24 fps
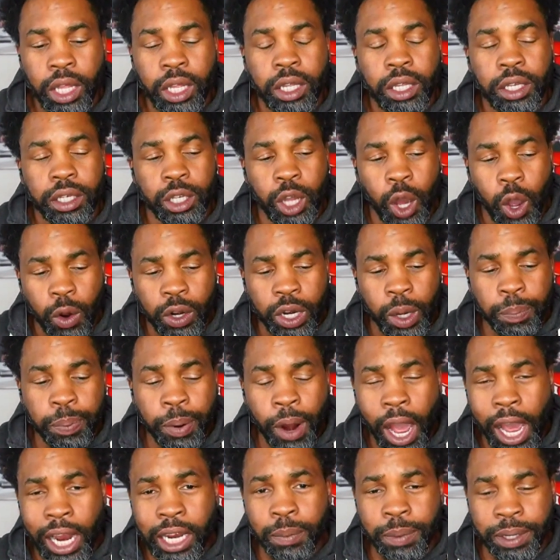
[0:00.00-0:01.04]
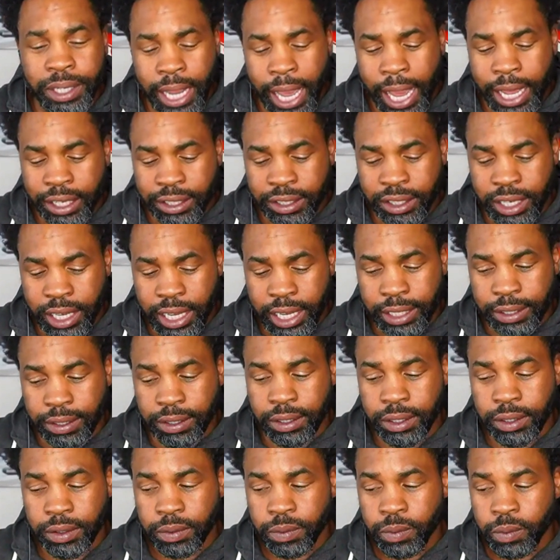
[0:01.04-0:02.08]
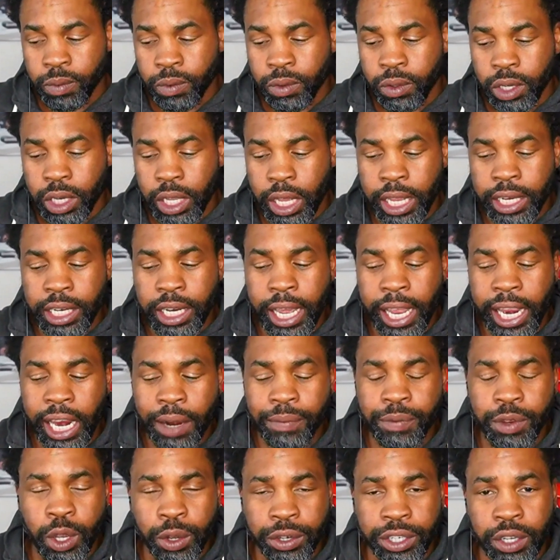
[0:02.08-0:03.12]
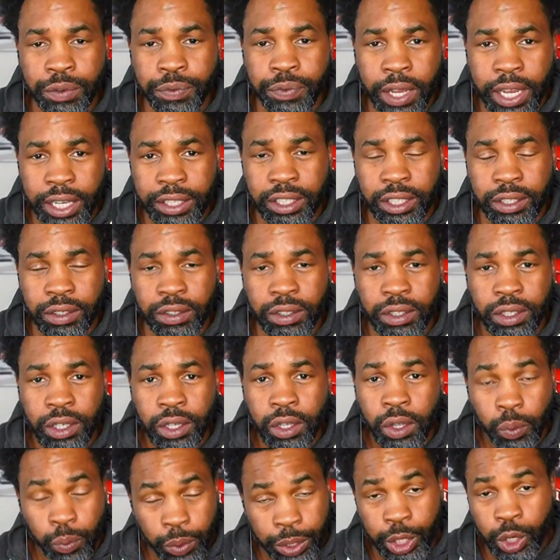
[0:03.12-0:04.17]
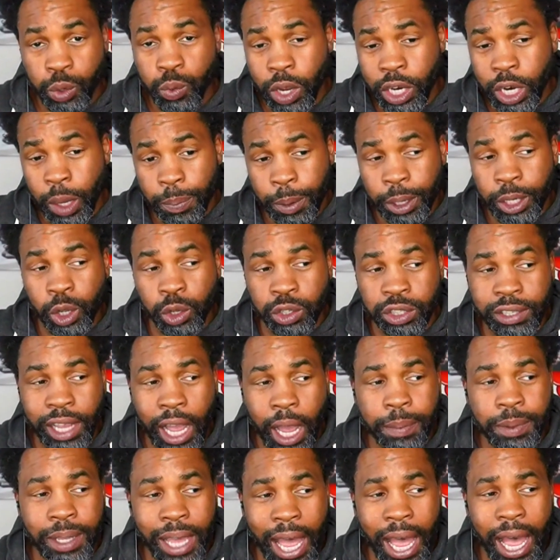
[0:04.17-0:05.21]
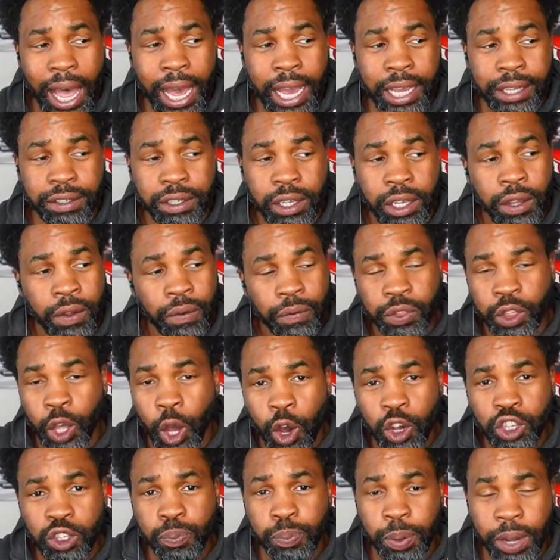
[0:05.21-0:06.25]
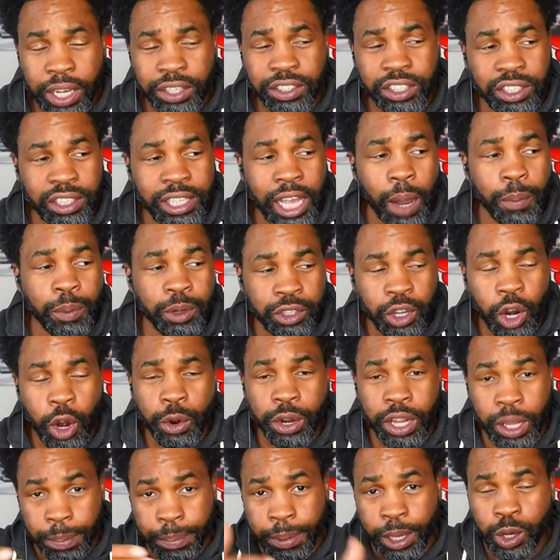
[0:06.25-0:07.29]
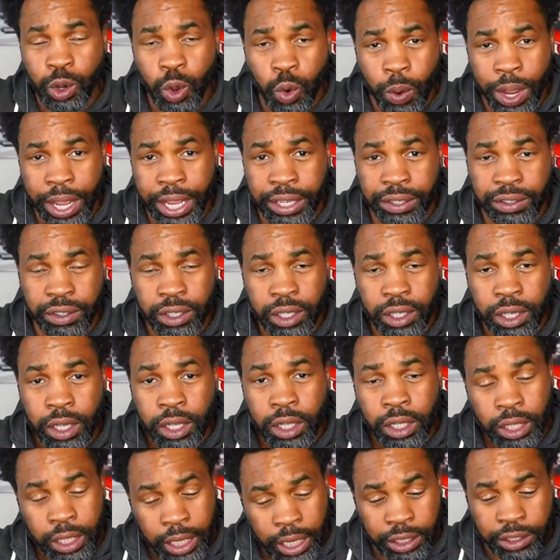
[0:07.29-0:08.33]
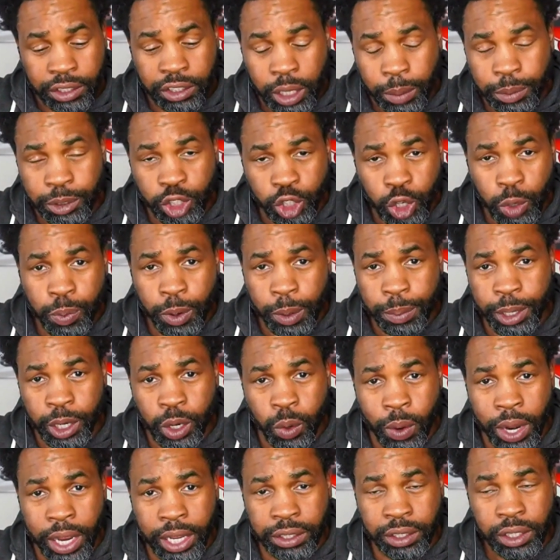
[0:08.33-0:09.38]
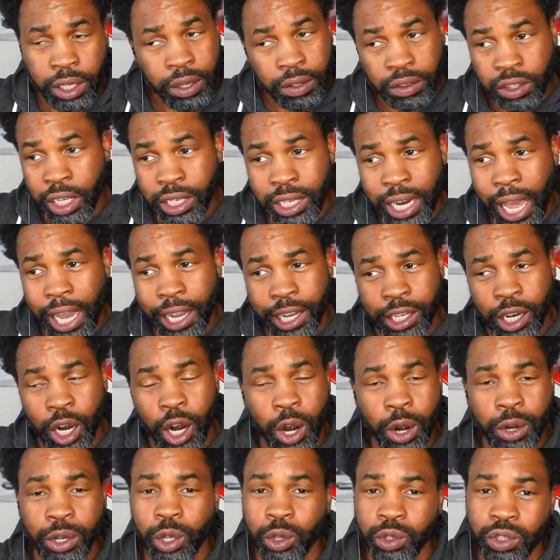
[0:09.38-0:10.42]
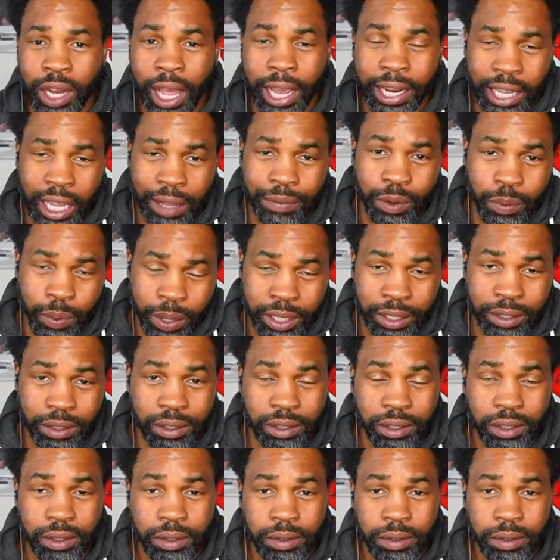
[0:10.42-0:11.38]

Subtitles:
The only problem with that is this. In the heavier divisions, when you run up on those top guys, those punches that was hurting middleweights and some super middleweights, they're not going to hurt those light heavyweights.